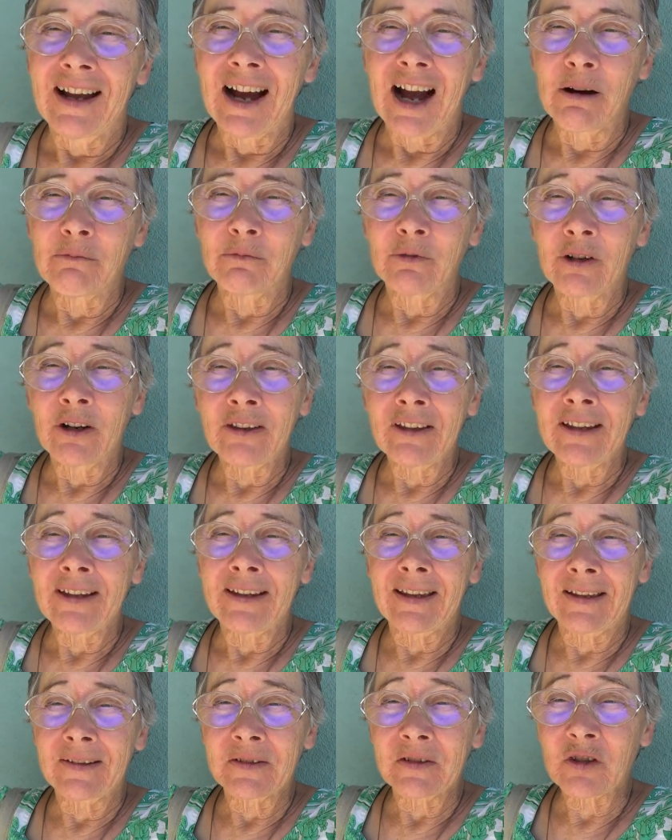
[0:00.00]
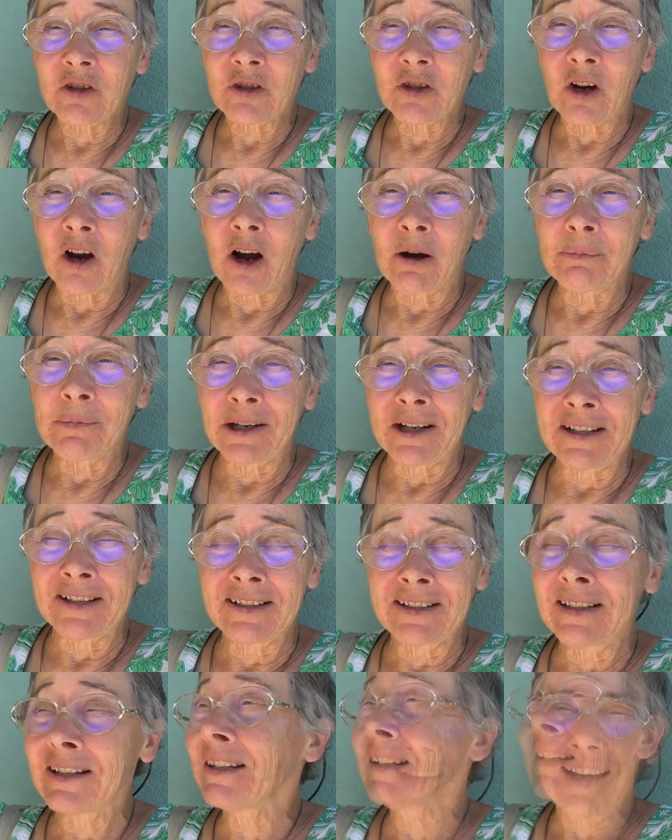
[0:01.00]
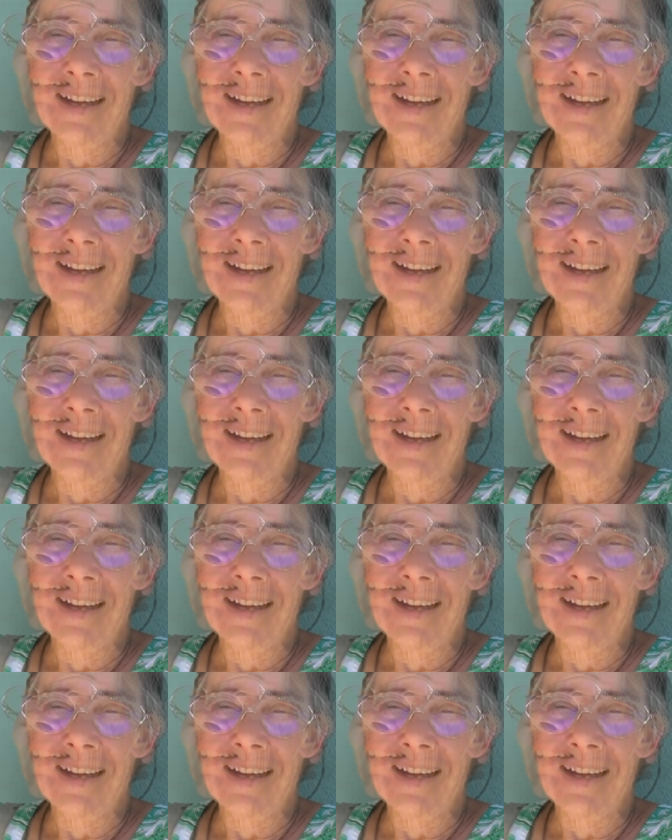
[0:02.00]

I'm really against shaman